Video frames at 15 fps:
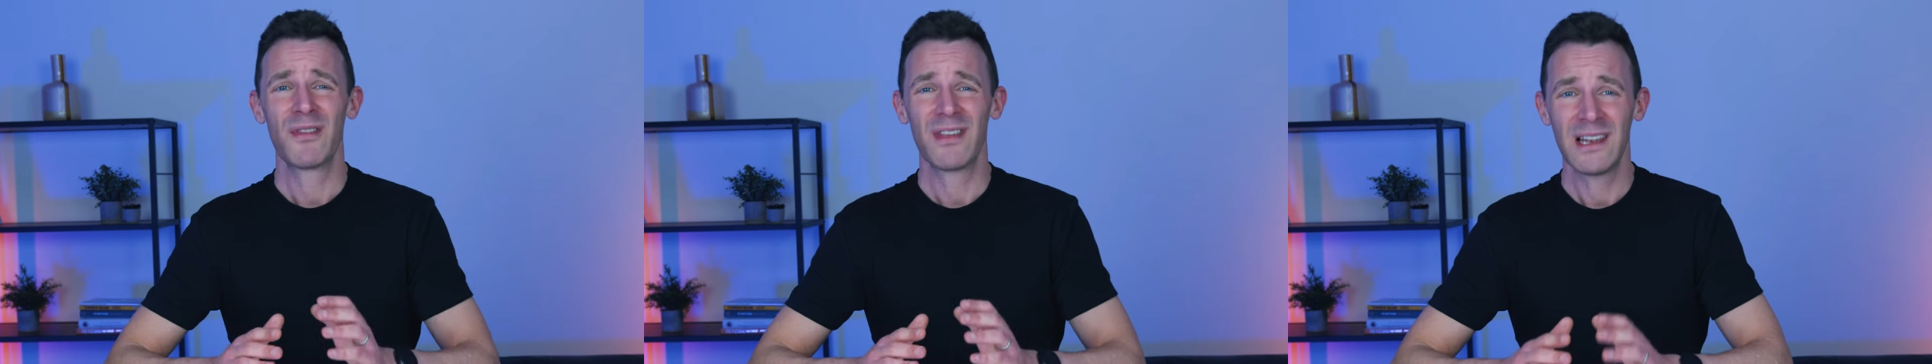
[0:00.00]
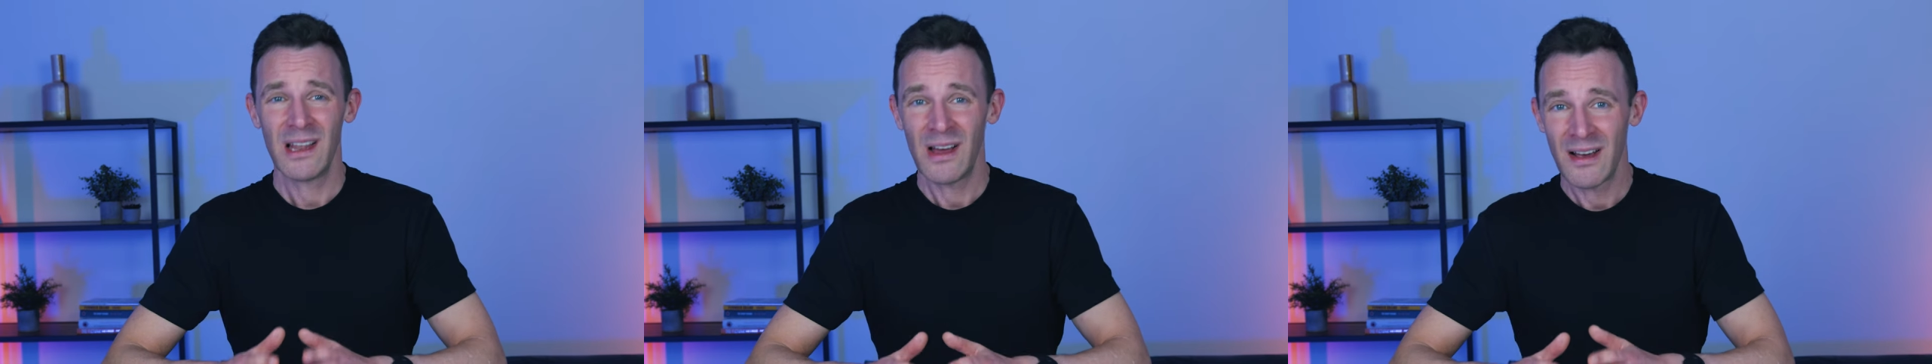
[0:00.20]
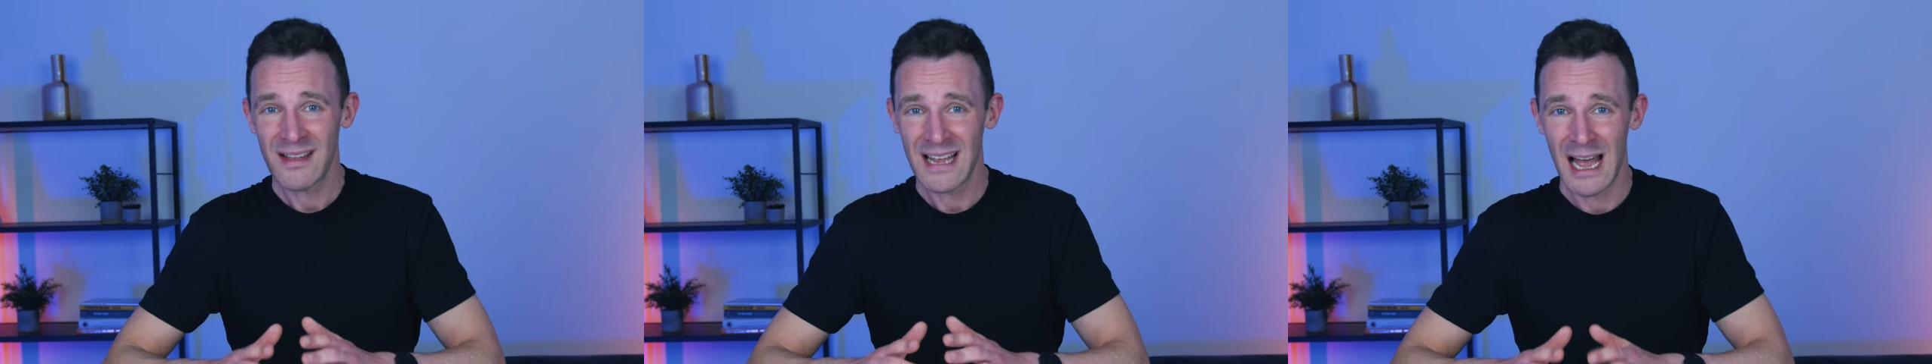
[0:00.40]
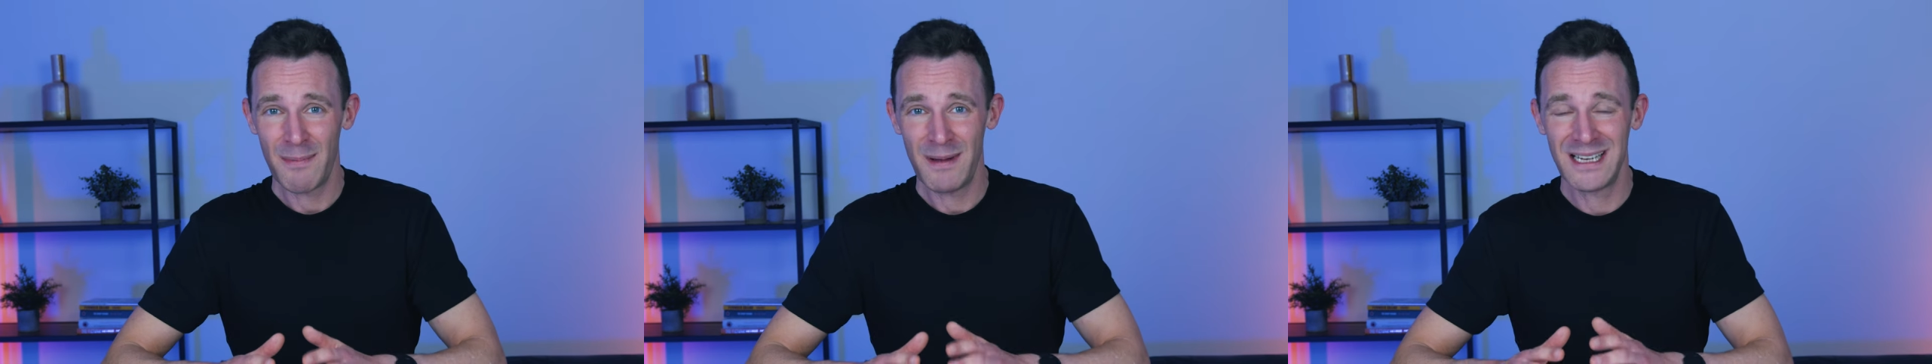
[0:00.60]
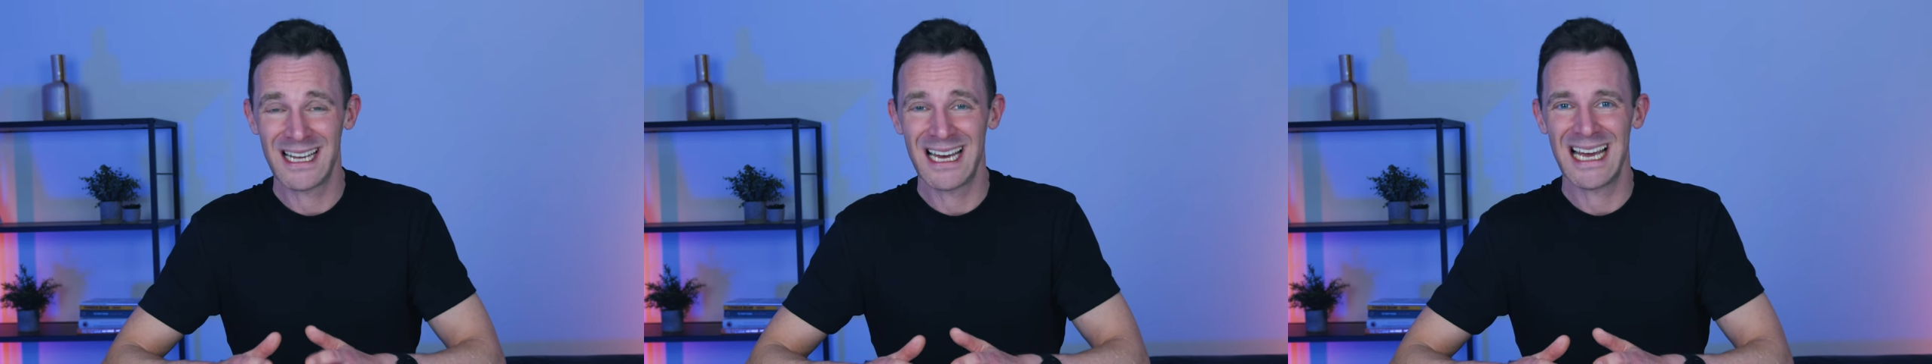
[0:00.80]
was the last
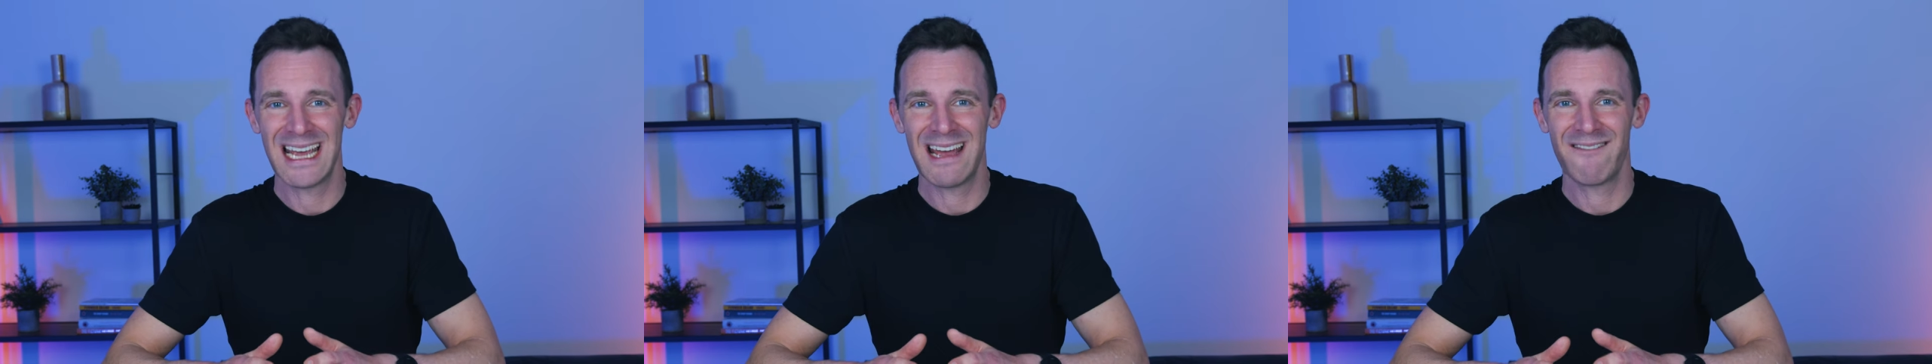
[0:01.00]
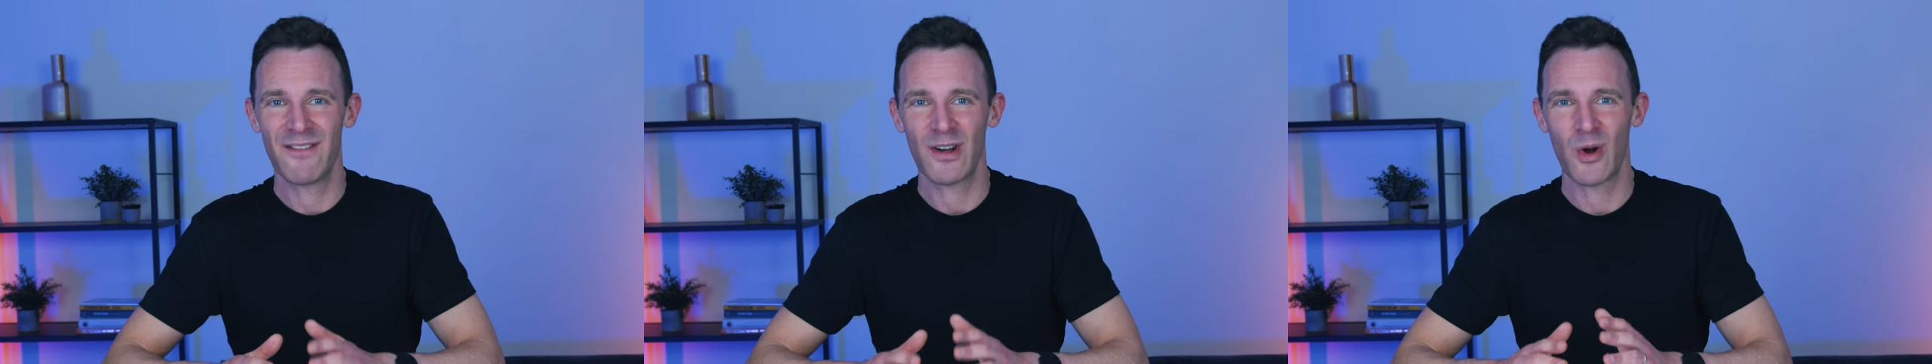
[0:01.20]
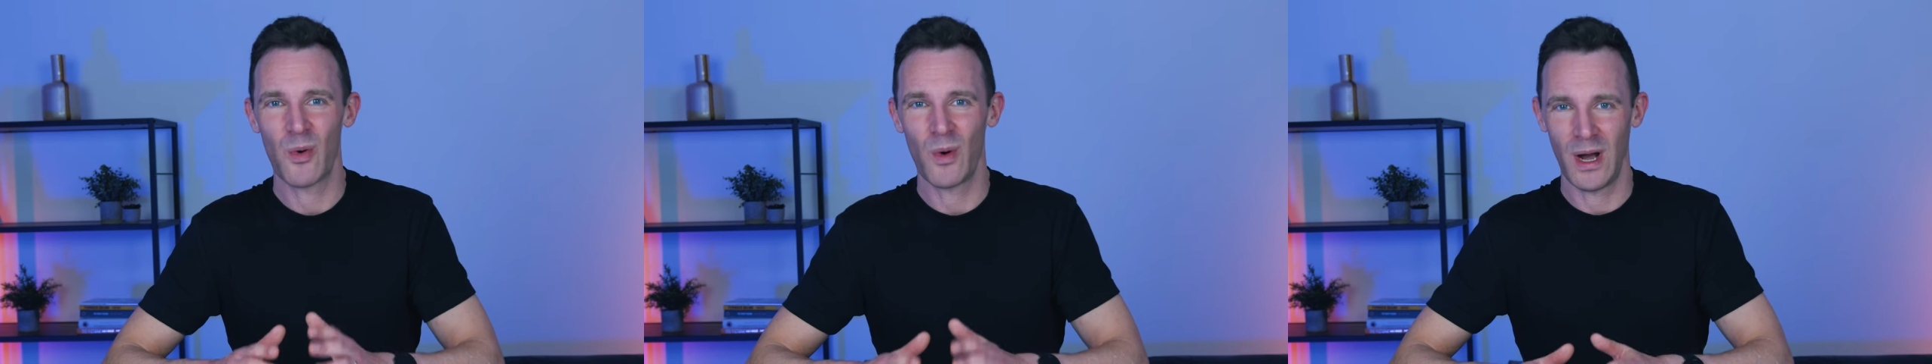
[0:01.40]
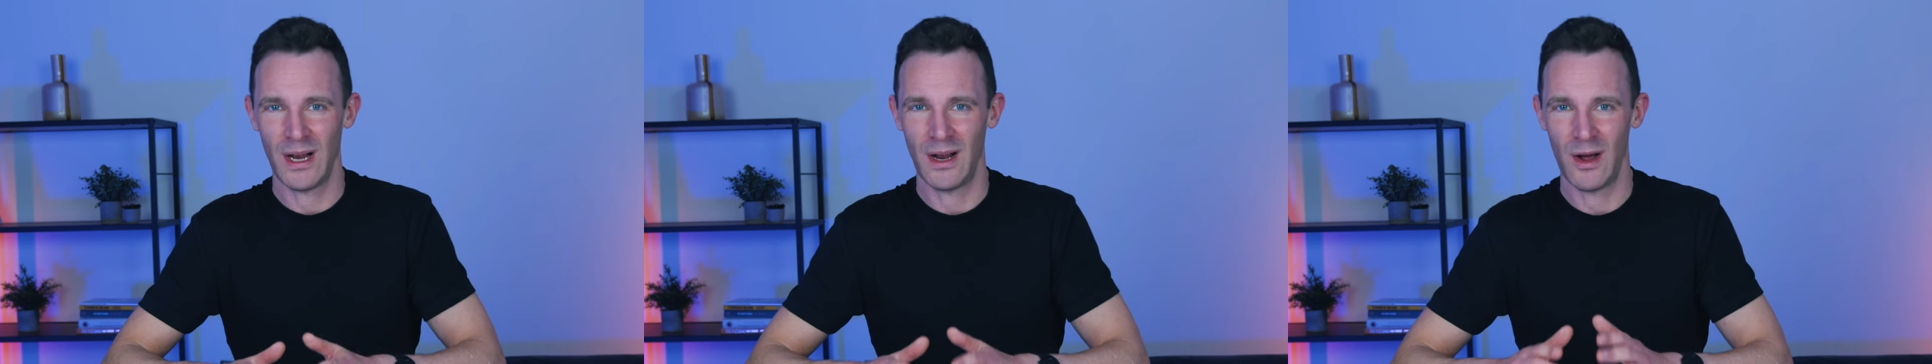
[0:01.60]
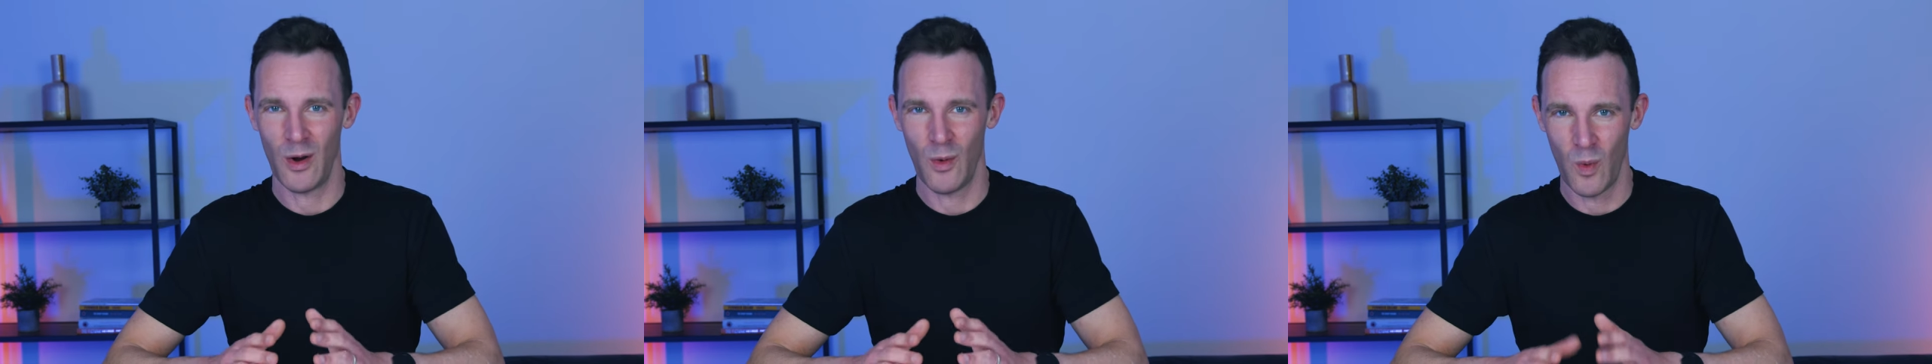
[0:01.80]
happy day for
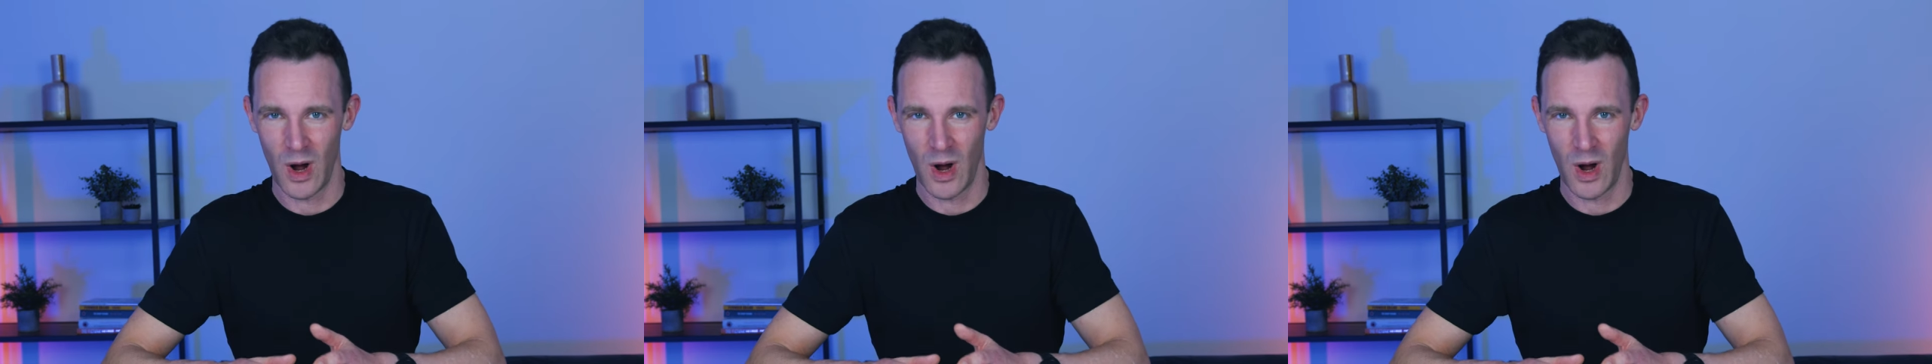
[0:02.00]
quite a